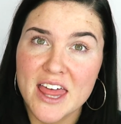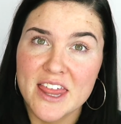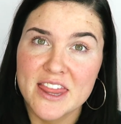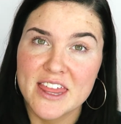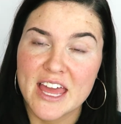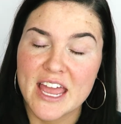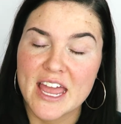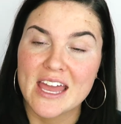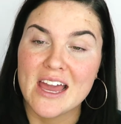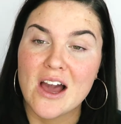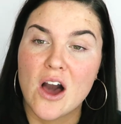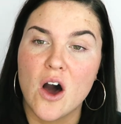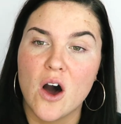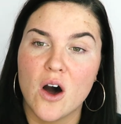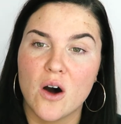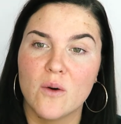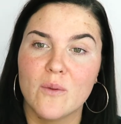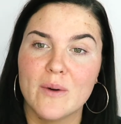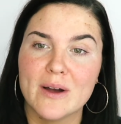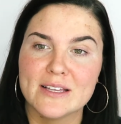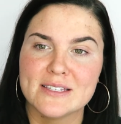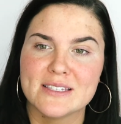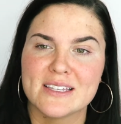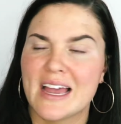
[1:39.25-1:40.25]
They
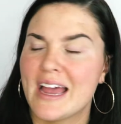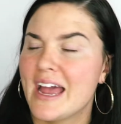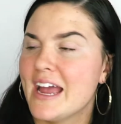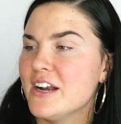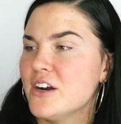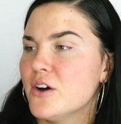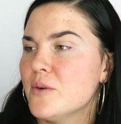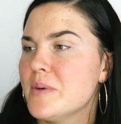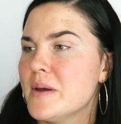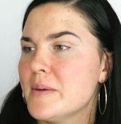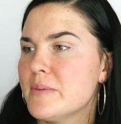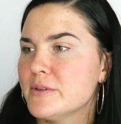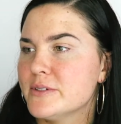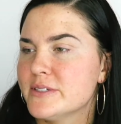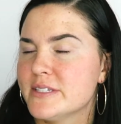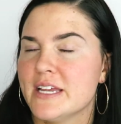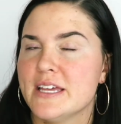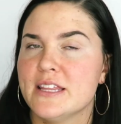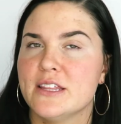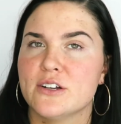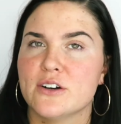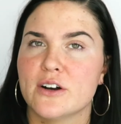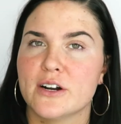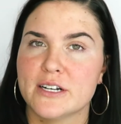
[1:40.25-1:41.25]
always, I know people
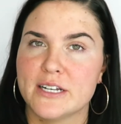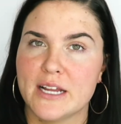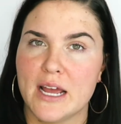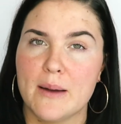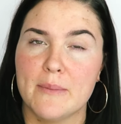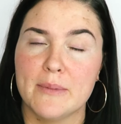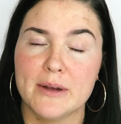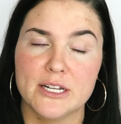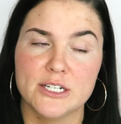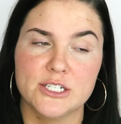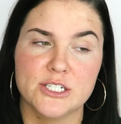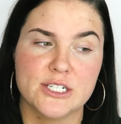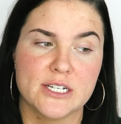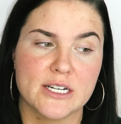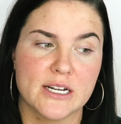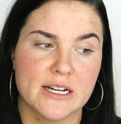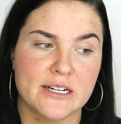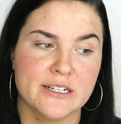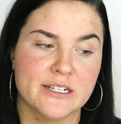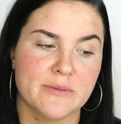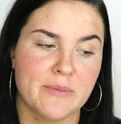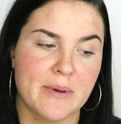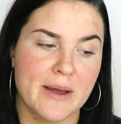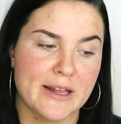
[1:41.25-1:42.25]
say they're not damaged.
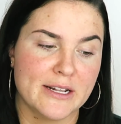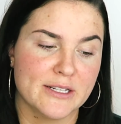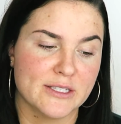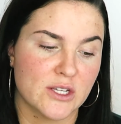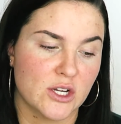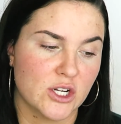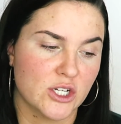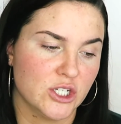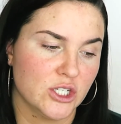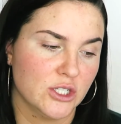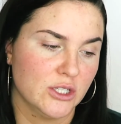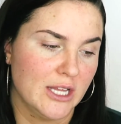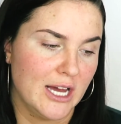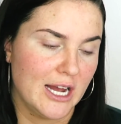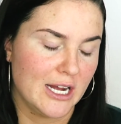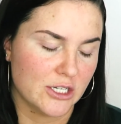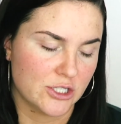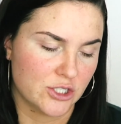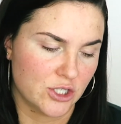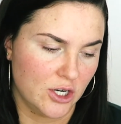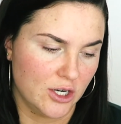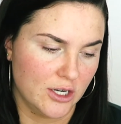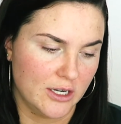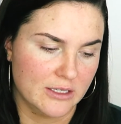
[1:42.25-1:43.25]
It depends on your
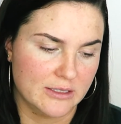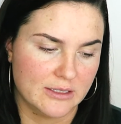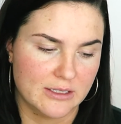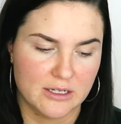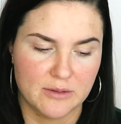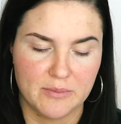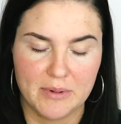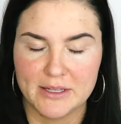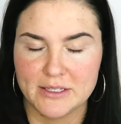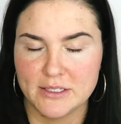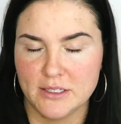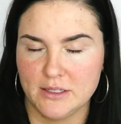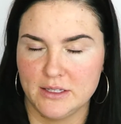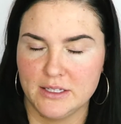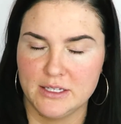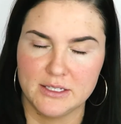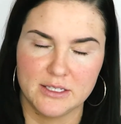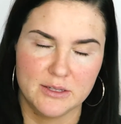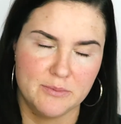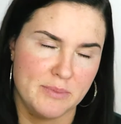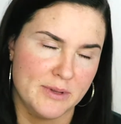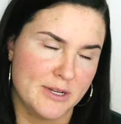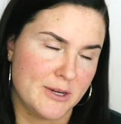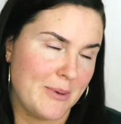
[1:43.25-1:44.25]
lash artist. It depends on
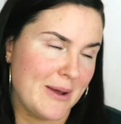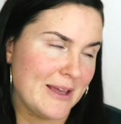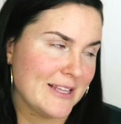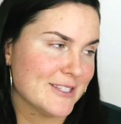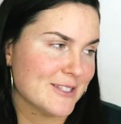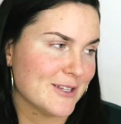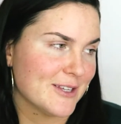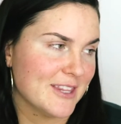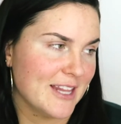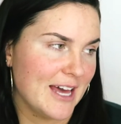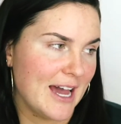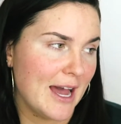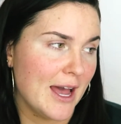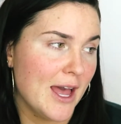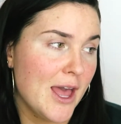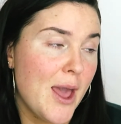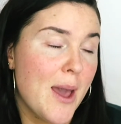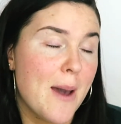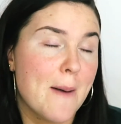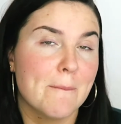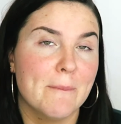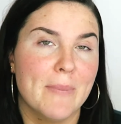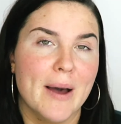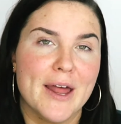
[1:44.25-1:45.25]
this, it depends on that.
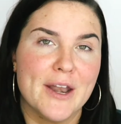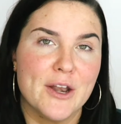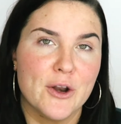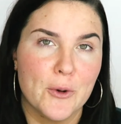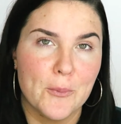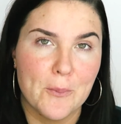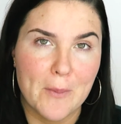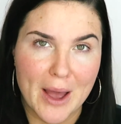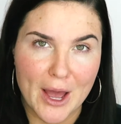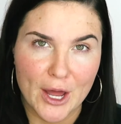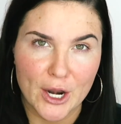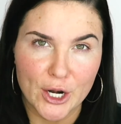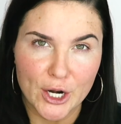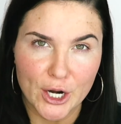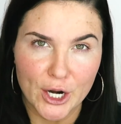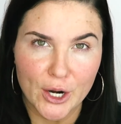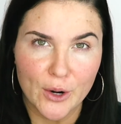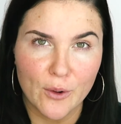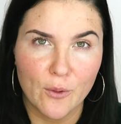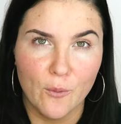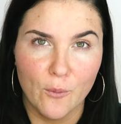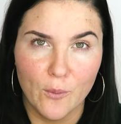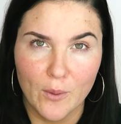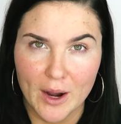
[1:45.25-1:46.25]
But no
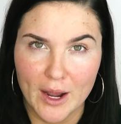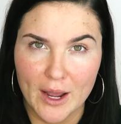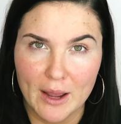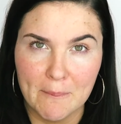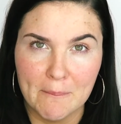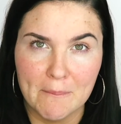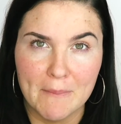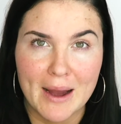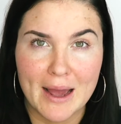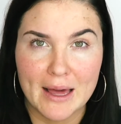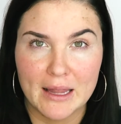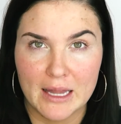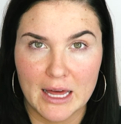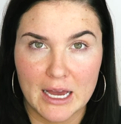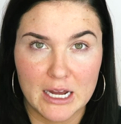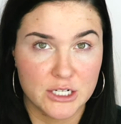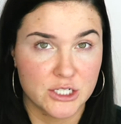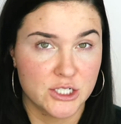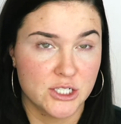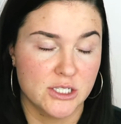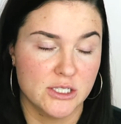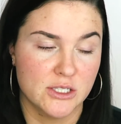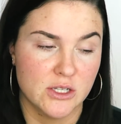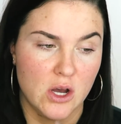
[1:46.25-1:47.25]
matter what, my
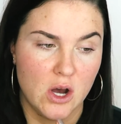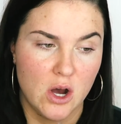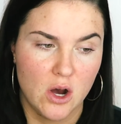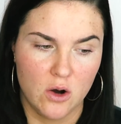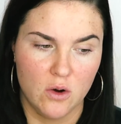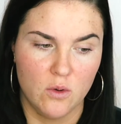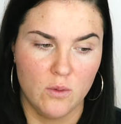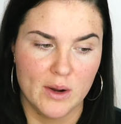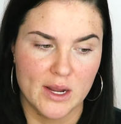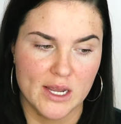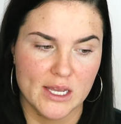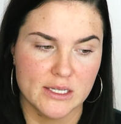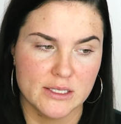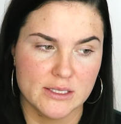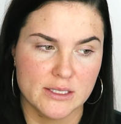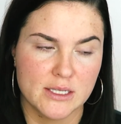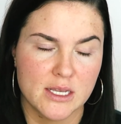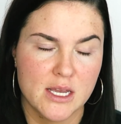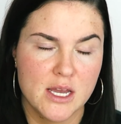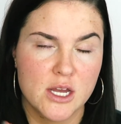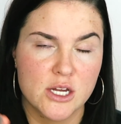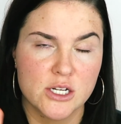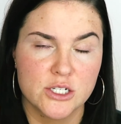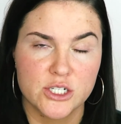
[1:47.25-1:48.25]
lashes always
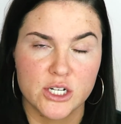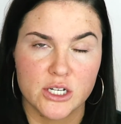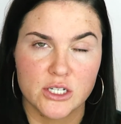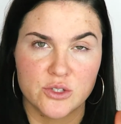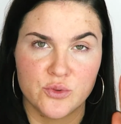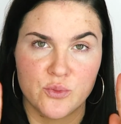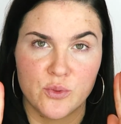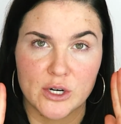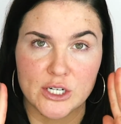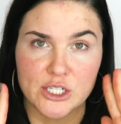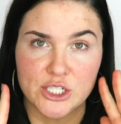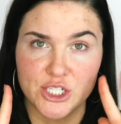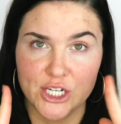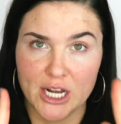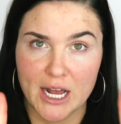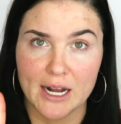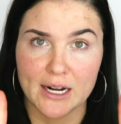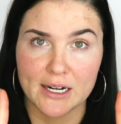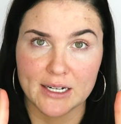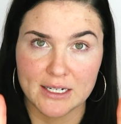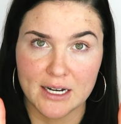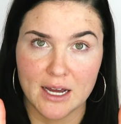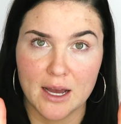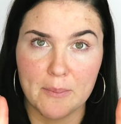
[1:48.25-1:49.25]
just were
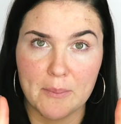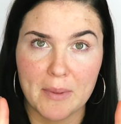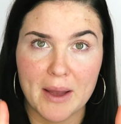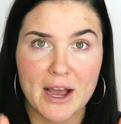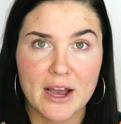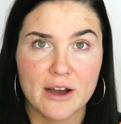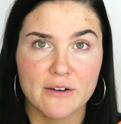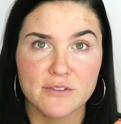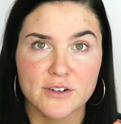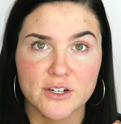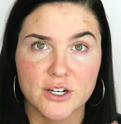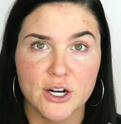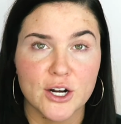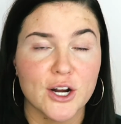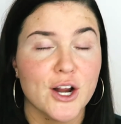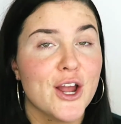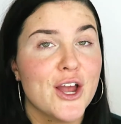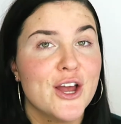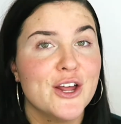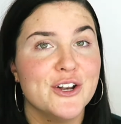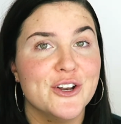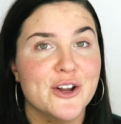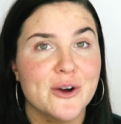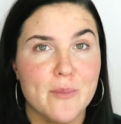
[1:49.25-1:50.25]
jacked up after.
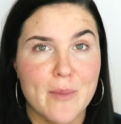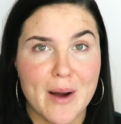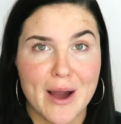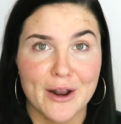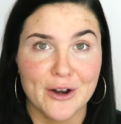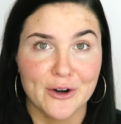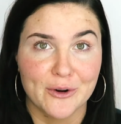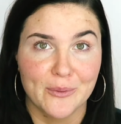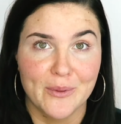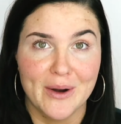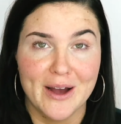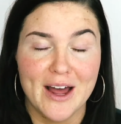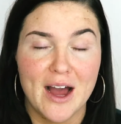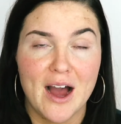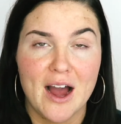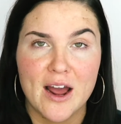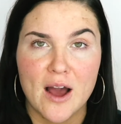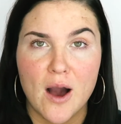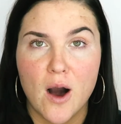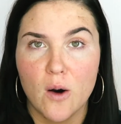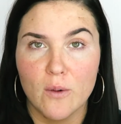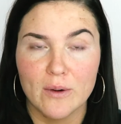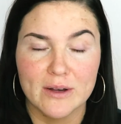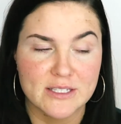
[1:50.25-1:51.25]
No matter what. I
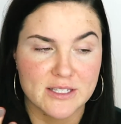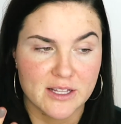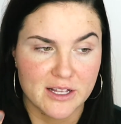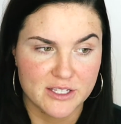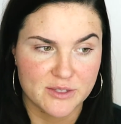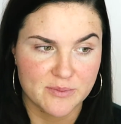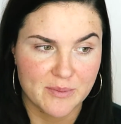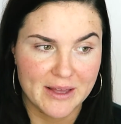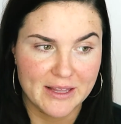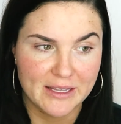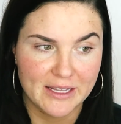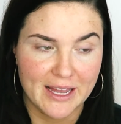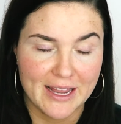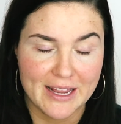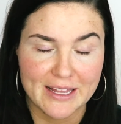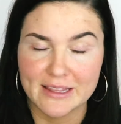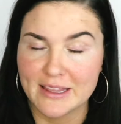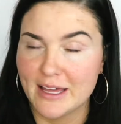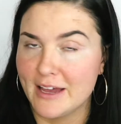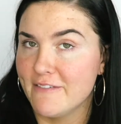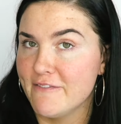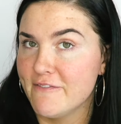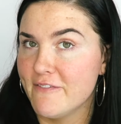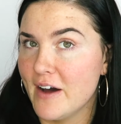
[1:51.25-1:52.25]
always lost my
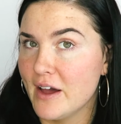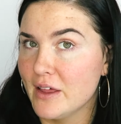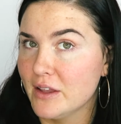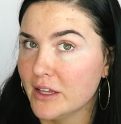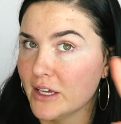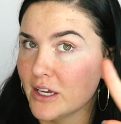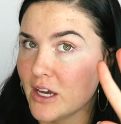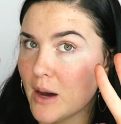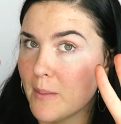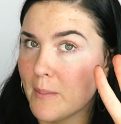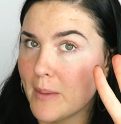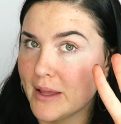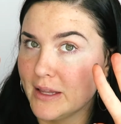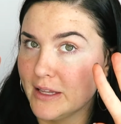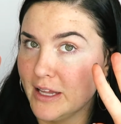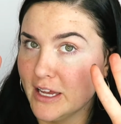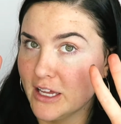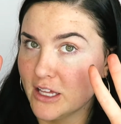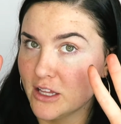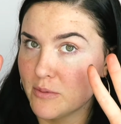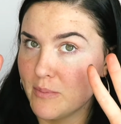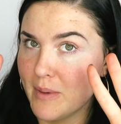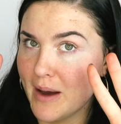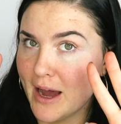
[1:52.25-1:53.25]
length. I finally got my
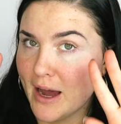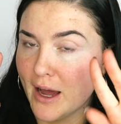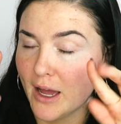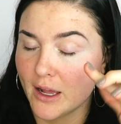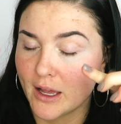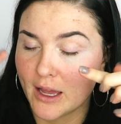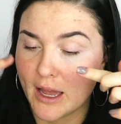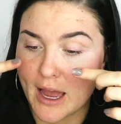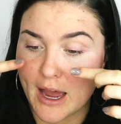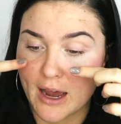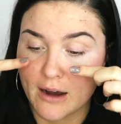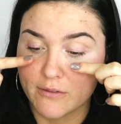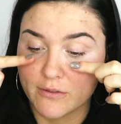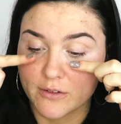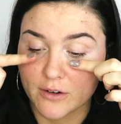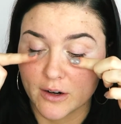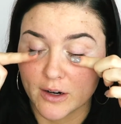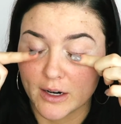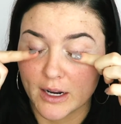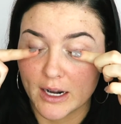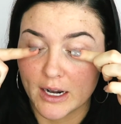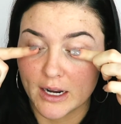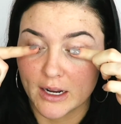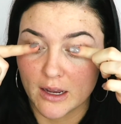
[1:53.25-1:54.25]
length back
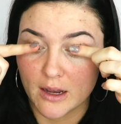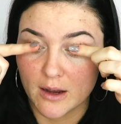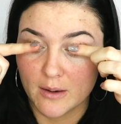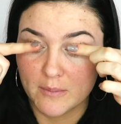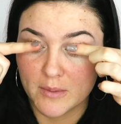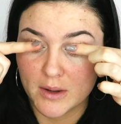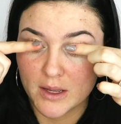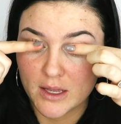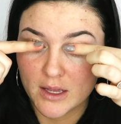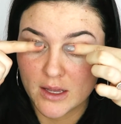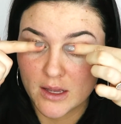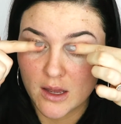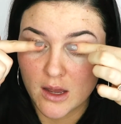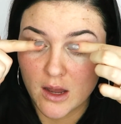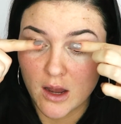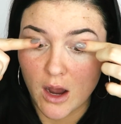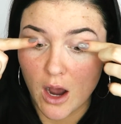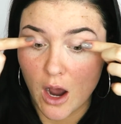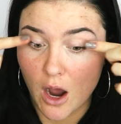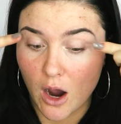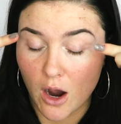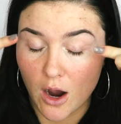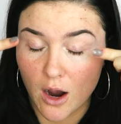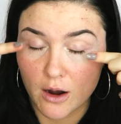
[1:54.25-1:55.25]
after getting them
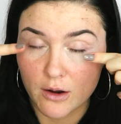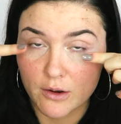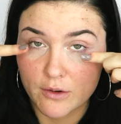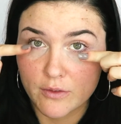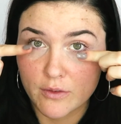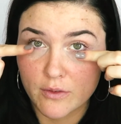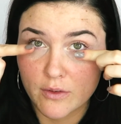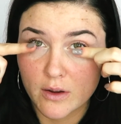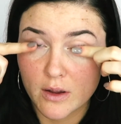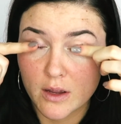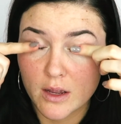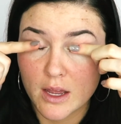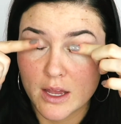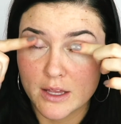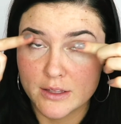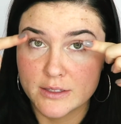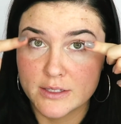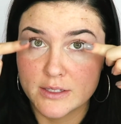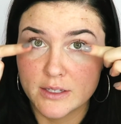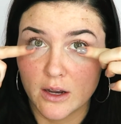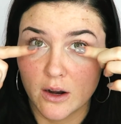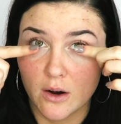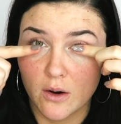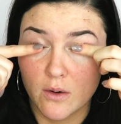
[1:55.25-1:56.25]
off.
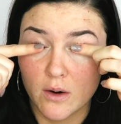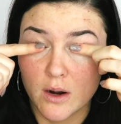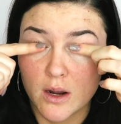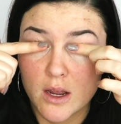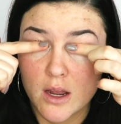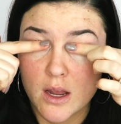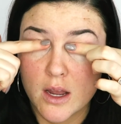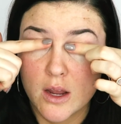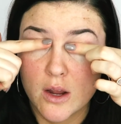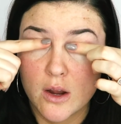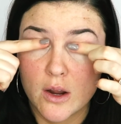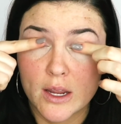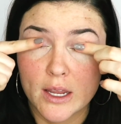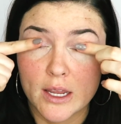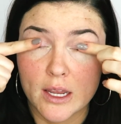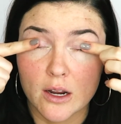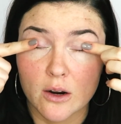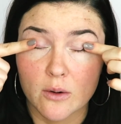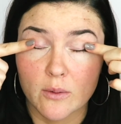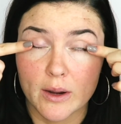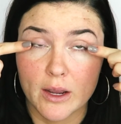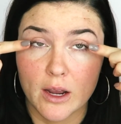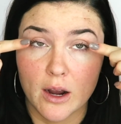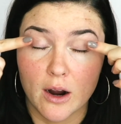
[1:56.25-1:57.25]
And so
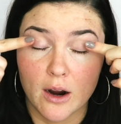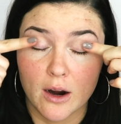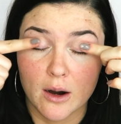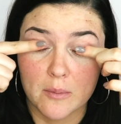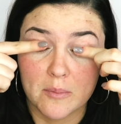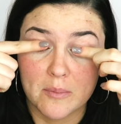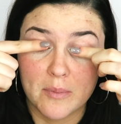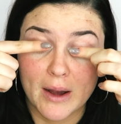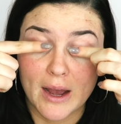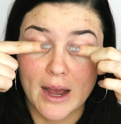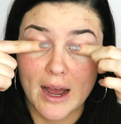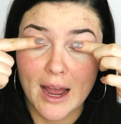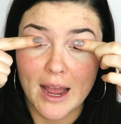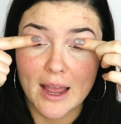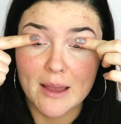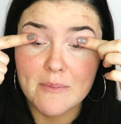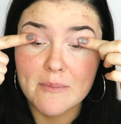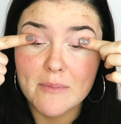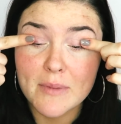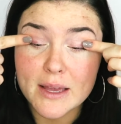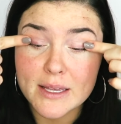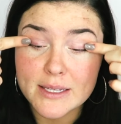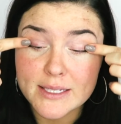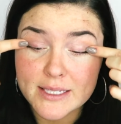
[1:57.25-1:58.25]
here we are, but I
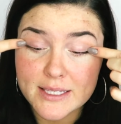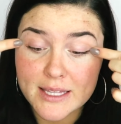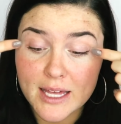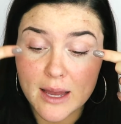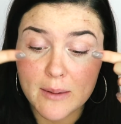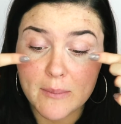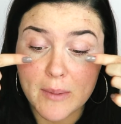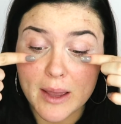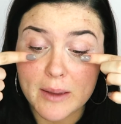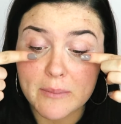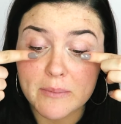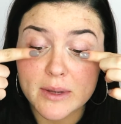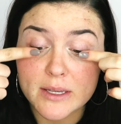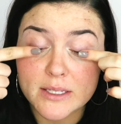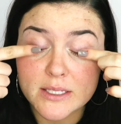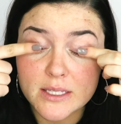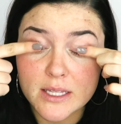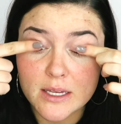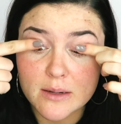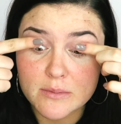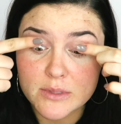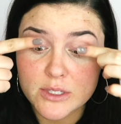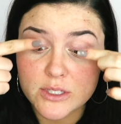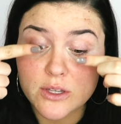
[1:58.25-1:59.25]
miss
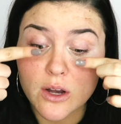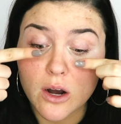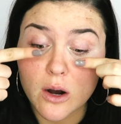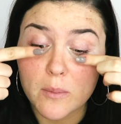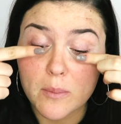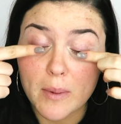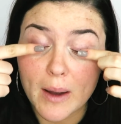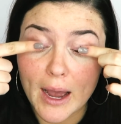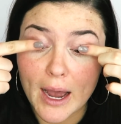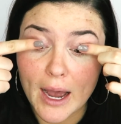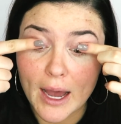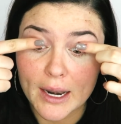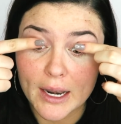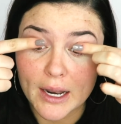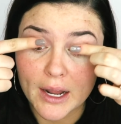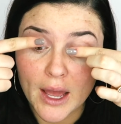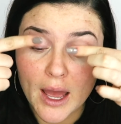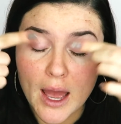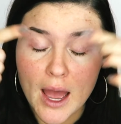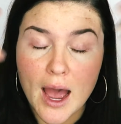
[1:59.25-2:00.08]
them so bad.